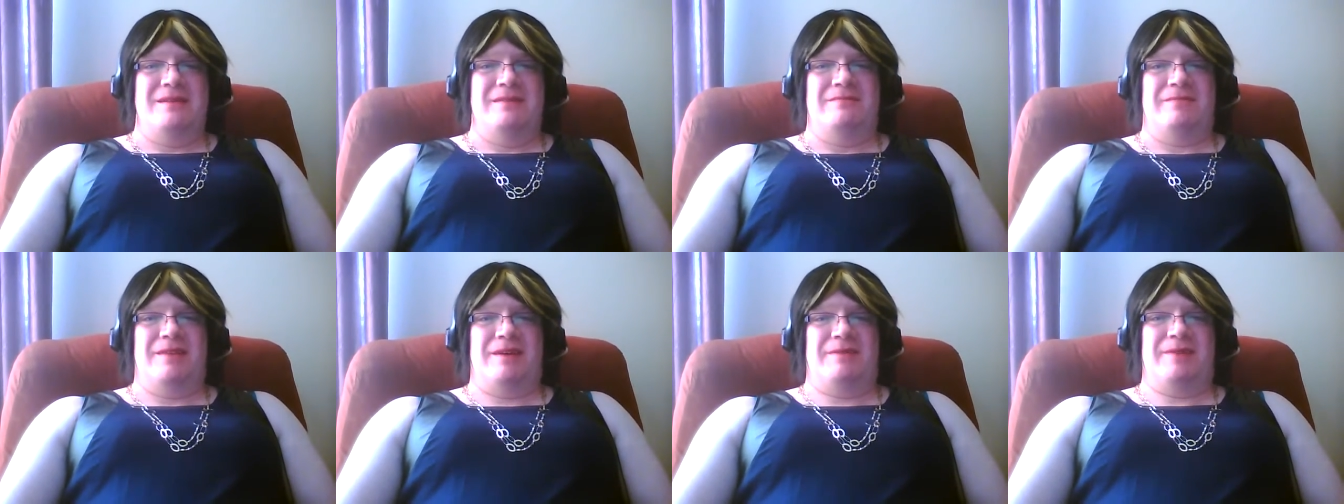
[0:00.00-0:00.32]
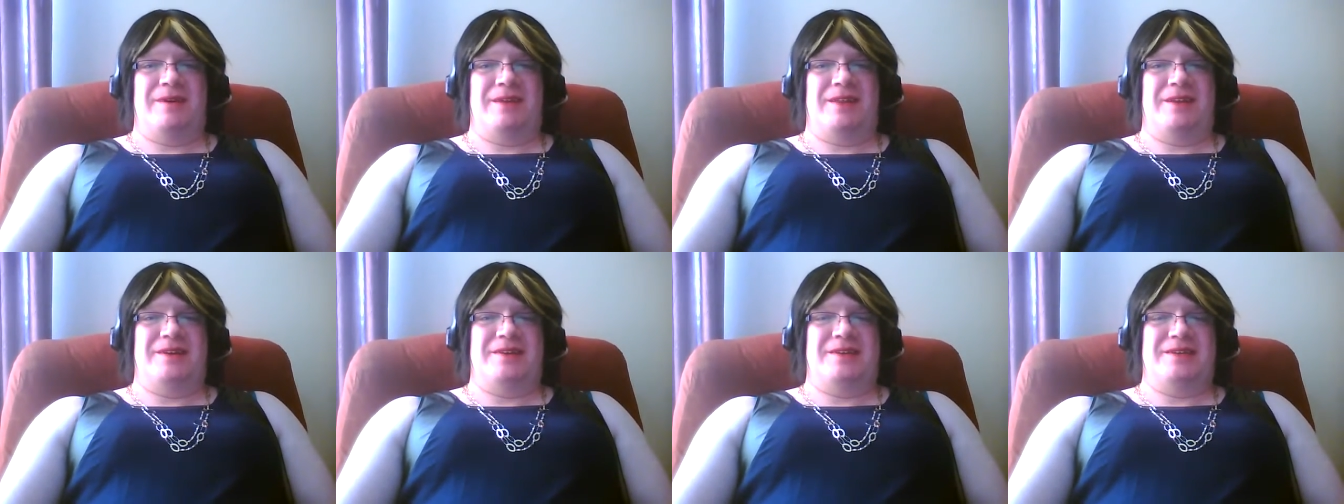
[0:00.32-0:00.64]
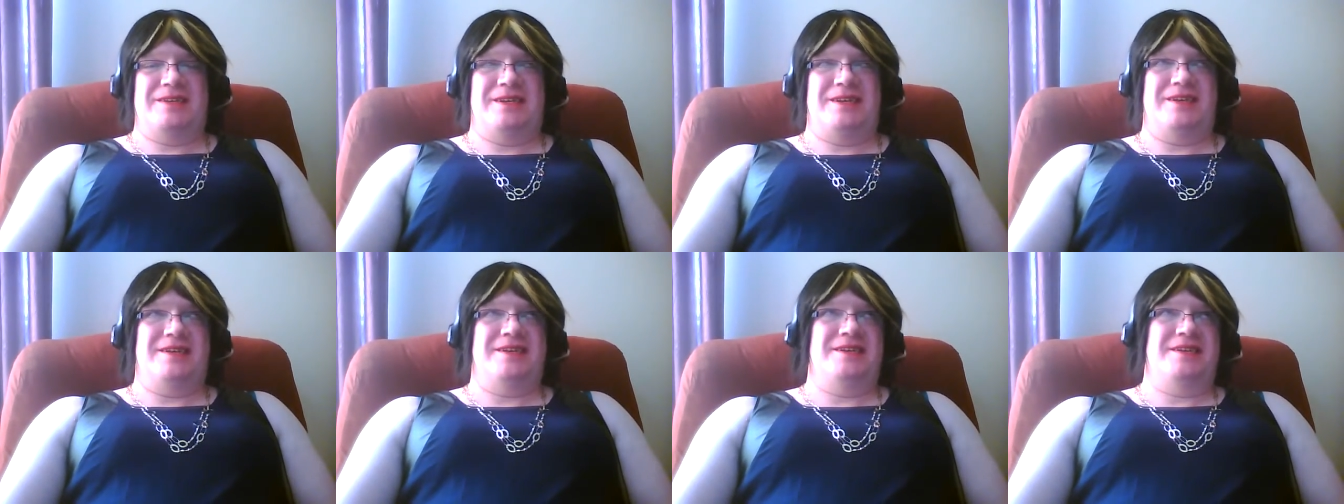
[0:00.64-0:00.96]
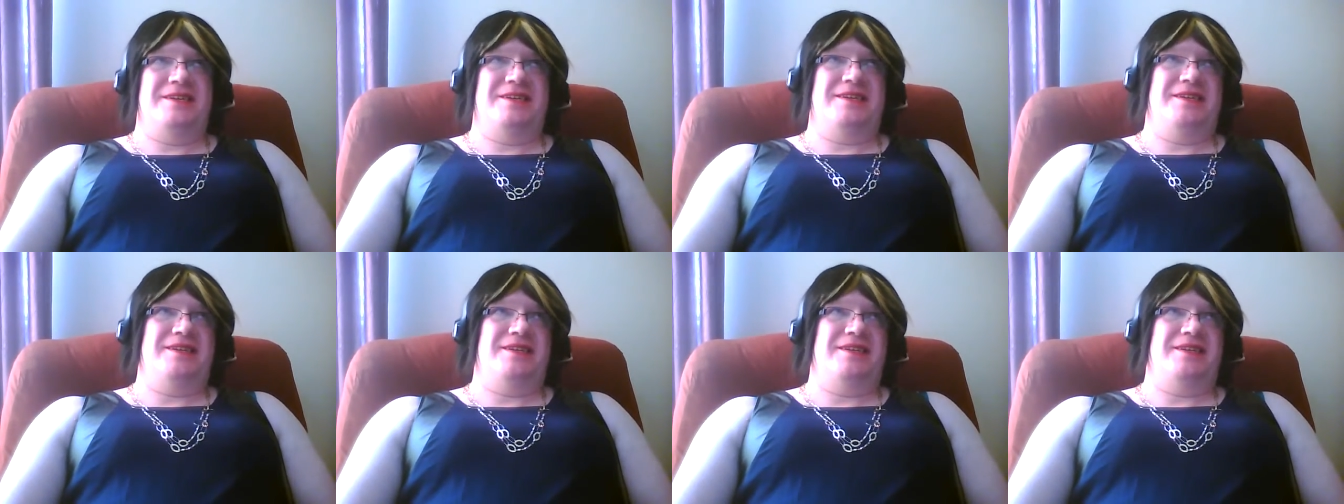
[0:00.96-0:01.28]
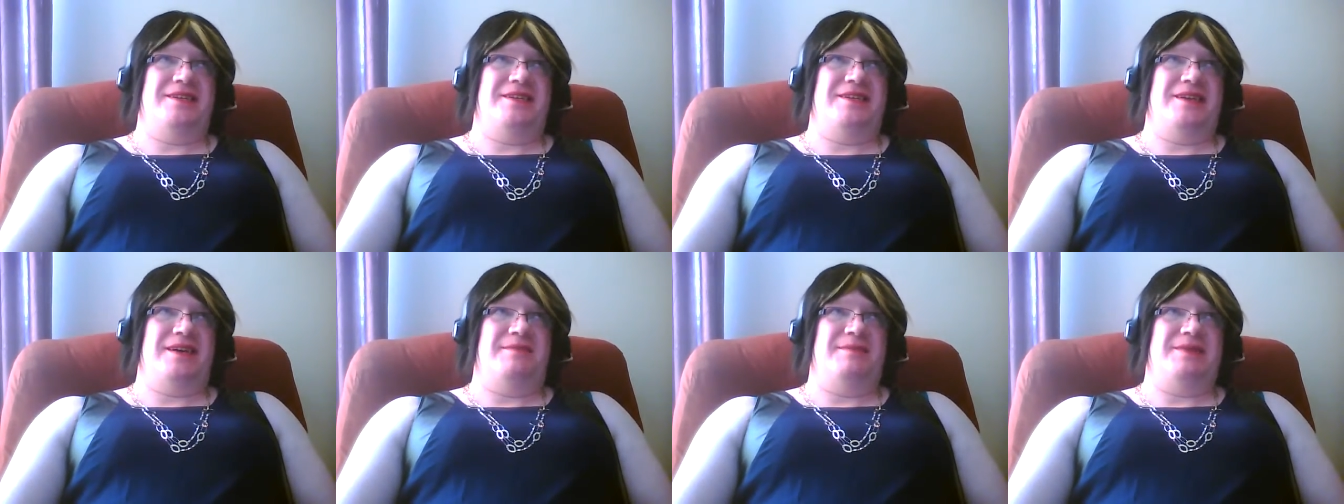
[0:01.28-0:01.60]
My mother
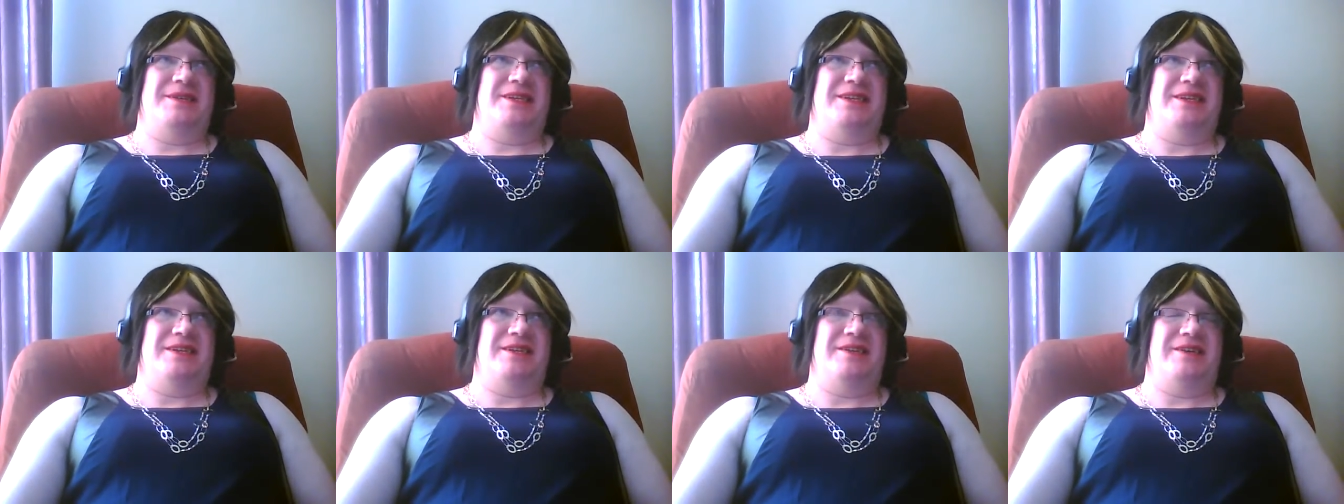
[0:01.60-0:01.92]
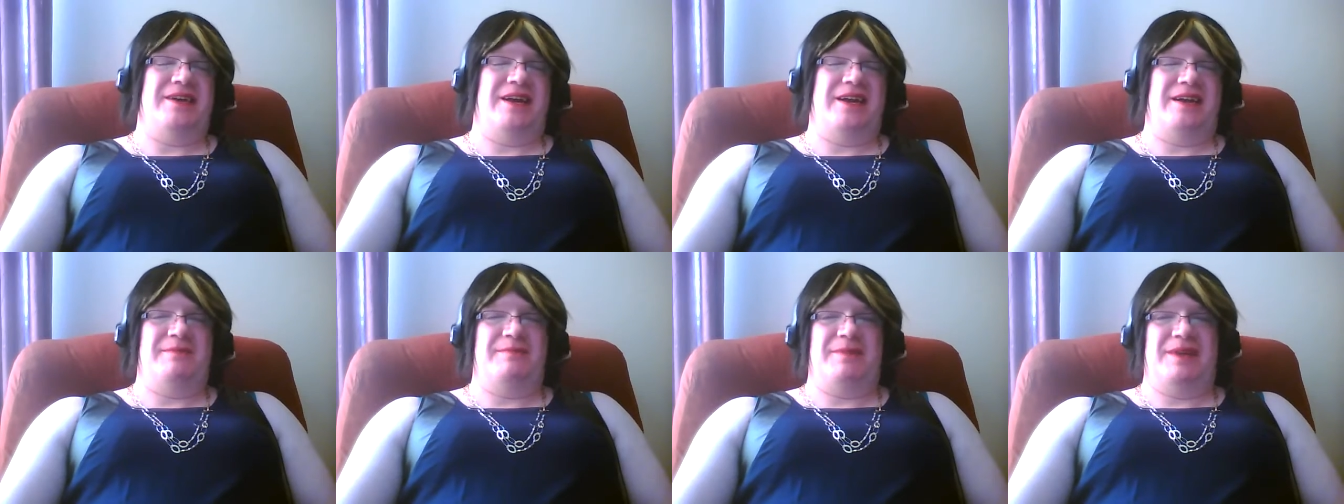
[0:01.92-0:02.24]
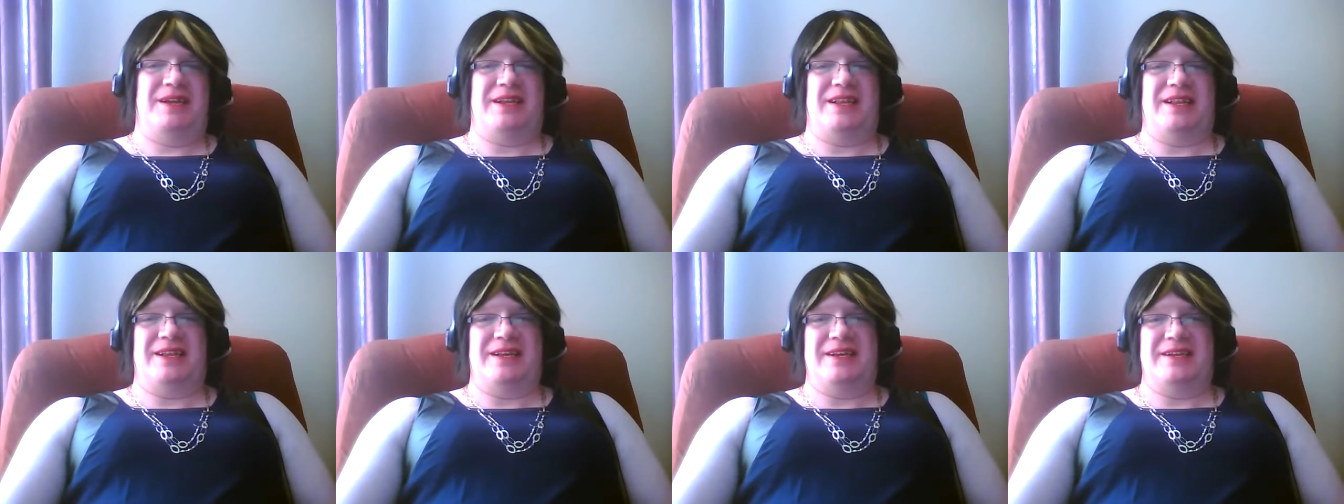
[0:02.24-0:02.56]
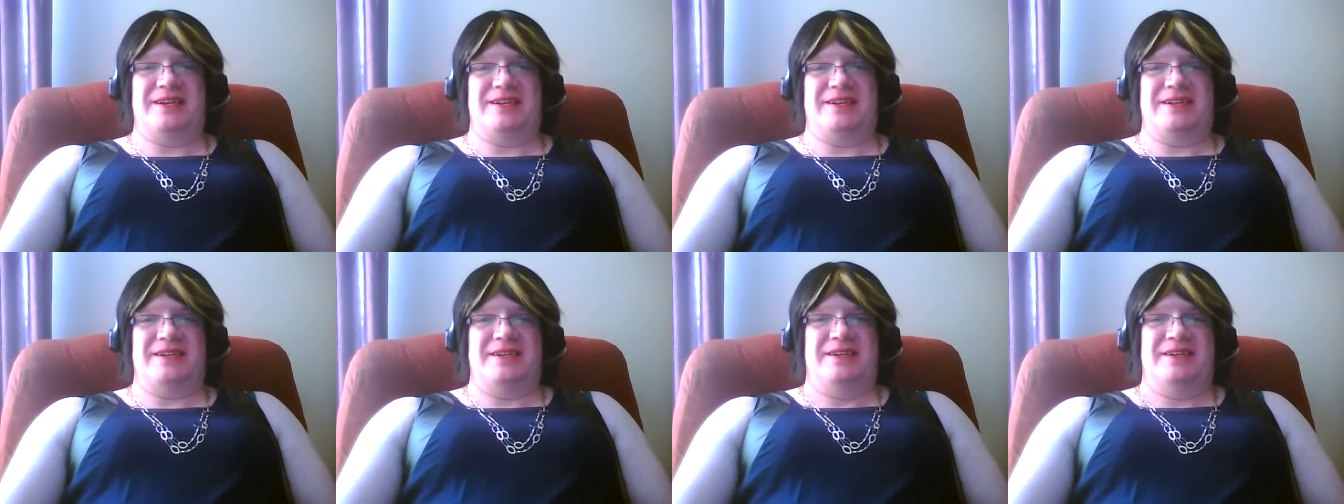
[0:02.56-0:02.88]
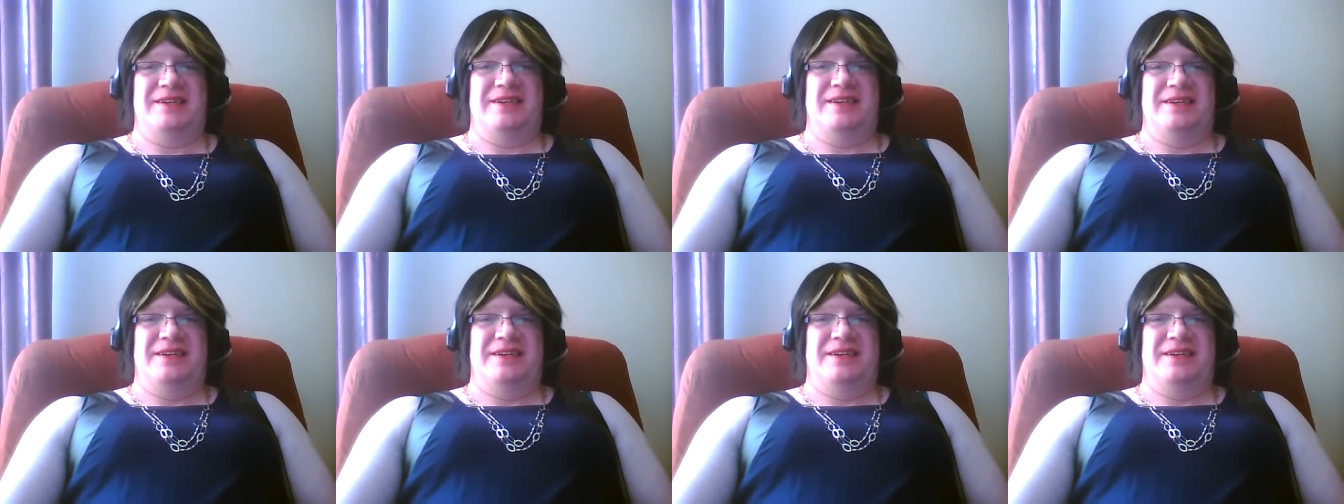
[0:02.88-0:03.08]
says I'm a sinner and mentally ill.